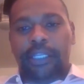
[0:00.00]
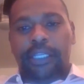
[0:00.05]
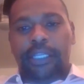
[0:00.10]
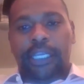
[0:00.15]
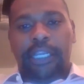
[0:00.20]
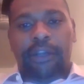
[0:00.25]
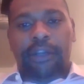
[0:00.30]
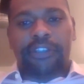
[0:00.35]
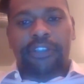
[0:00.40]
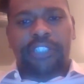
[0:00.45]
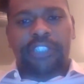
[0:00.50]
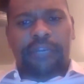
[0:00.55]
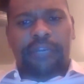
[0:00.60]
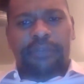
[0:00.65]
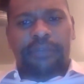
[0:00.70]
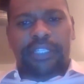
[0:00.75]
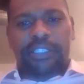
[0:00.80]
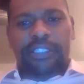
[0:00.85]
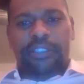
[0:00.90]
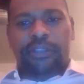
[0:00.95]
And our job
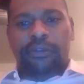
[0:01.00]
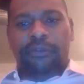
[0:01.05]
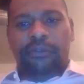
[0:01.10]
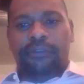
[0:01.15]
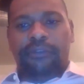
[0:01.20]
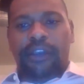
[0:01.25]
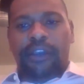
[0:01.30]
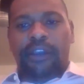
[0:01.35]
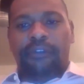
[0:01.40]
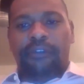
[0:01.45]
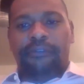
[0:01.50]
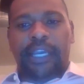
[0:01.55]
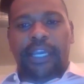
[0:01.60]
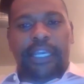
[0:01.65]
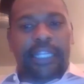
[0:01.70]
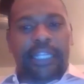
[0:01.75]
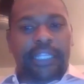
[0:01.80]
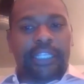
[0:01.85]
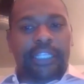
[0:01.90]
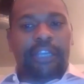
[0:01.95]
is to verify
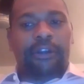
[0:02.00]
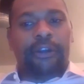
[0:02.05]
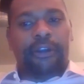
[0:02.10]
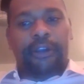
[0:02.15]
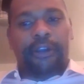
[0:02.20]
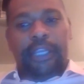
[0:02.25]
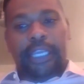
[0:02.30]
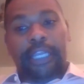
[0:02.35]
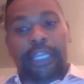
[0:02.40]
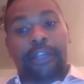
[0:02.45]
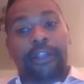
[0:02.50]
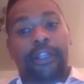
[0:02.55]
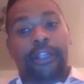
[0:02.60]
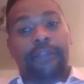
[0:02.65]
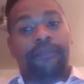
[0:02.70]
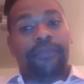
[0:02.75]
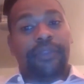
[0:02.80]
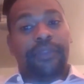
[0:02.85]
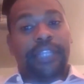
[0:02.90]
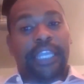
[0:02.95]
that
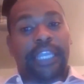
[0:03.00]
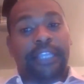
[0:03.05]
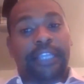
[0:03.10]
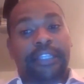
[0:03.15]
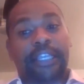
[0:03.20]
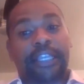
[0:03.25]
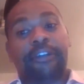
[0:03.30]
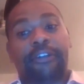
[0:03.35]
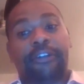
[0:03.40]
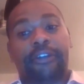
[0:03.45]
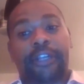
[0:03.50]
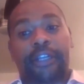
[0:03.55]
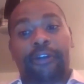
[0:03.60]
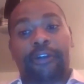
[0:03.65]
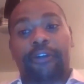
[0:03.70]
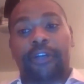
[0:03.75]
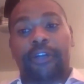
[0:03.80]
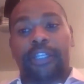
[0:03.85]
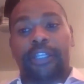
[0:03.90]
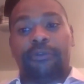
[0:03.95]
they are in
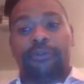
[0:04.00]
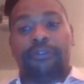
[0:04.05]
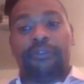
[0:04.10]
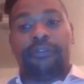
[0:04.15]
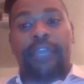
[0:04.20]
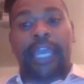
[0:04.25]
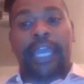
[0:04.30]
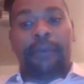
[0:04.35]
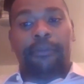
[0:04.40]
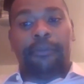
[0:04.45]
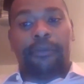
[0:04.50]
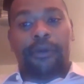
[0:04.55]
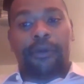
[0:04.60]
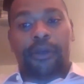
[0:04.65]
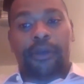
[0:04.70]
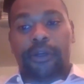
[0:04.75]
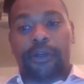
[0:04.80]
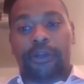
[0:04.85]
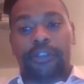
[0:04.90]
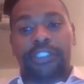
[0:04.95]
accordance with GAAP,
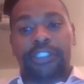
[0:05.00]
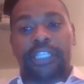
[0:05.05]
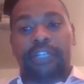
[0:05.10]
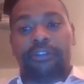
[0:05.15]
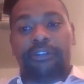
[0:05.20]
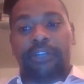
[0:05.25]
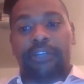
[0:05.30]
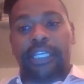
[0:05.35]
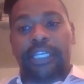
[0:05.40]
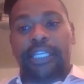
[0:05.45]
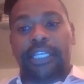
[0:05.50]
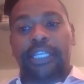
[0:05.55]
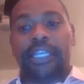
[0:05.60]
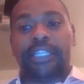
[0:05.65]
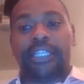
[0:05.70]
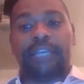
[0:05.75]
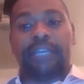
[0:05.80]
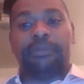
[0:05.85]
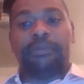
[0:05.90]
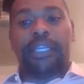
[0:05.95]
or generally
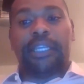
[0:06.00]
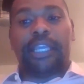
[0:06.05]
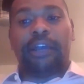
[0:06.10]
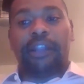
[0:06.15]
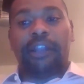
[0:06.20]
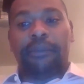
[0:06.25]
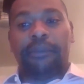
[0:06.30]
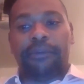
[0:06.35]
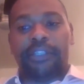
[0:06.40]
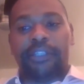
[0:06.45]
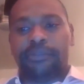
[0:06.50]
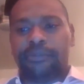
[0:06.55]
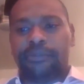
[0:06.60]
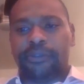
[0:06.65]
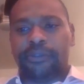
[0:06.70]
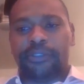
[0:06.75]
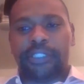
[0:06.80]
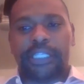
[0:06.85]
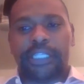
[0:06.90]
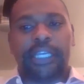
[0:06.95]
accepted accounting
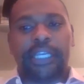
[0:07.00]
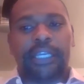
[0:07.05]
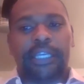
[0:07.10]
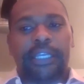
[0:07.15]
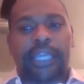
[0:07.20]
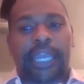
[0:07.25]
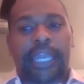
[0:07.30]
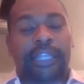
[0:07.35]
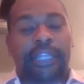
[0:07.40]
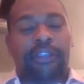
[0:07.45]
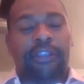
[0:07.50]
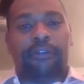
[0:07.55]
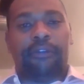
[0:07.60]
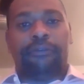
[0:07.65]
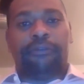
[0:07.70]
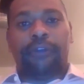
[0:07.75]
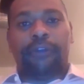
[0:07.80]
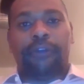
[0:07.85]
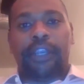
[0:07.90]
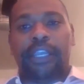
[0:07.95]
principles, and that they're
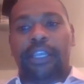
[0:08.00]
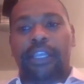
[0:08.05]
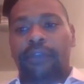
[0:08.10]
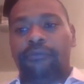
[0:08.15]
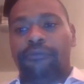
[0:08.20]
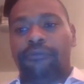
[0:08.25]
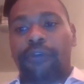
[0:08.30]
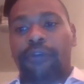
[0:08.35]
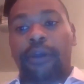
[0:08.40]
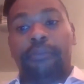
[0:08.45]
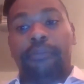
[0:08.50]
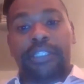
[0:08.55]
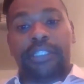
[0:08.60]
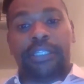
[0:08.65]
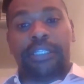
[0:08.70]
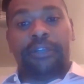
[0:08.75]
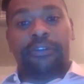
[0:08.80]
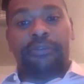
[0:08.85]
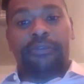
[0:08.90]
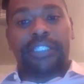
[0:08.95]
free from
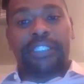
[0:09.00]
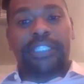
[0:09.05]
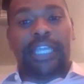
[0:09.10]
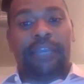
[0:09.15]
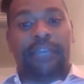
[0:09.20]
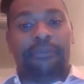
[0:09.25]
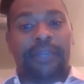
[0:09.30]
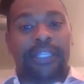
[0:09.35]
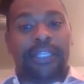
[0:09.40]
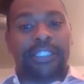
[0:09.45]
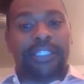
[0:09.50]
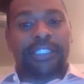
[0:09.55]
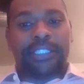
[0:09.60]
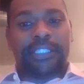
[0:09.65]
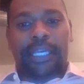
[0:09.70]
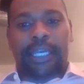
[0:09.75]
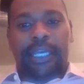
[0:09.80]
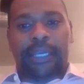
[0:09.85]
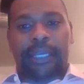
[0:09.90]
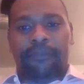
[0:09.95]
material misstatements.
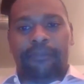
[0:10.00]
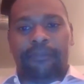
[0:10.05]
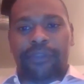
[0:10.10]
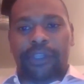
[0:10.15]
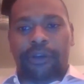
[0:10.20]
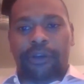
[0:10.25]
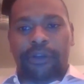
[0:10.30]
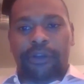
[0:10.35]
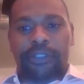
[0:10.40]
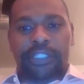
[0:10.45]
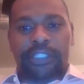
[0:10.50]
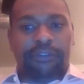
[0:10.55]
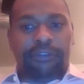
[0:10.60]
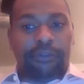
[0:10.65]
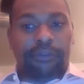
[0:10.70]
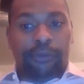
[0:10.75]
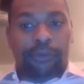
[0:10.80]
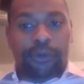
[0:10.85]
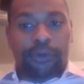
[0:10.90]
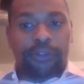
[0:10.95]
There are
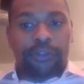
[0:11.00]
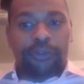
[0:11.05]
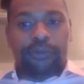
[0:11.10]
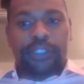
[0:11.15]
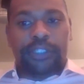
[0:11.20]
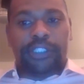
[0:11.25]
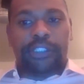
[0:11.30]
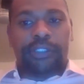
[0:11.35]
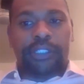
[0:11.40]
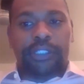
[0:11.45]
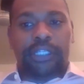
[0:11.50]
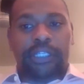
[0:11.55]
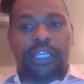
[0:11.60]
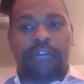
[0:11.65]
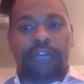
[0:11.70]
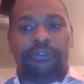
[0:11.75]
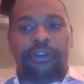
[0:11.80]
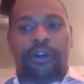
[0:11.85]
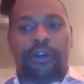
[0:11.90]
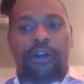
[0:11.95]
different rules which
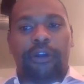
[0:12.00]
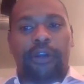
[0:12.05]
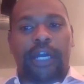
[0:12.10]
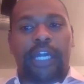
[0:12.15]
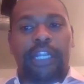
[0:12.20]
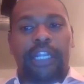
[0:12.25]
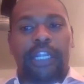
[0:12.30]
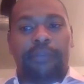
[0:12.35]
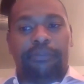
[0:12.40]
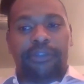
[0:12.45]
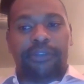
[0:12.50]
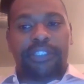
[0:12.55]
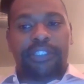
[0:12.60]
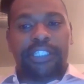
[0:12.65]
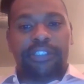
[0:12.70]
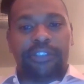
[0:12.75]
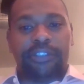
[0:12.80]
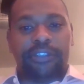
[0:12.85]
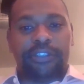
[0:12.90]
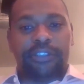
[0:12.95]
govern our audit
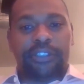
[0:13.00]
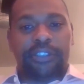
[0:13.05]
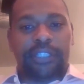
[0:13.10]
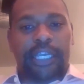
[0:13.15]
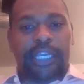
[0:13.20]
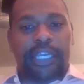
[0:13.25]
procedures,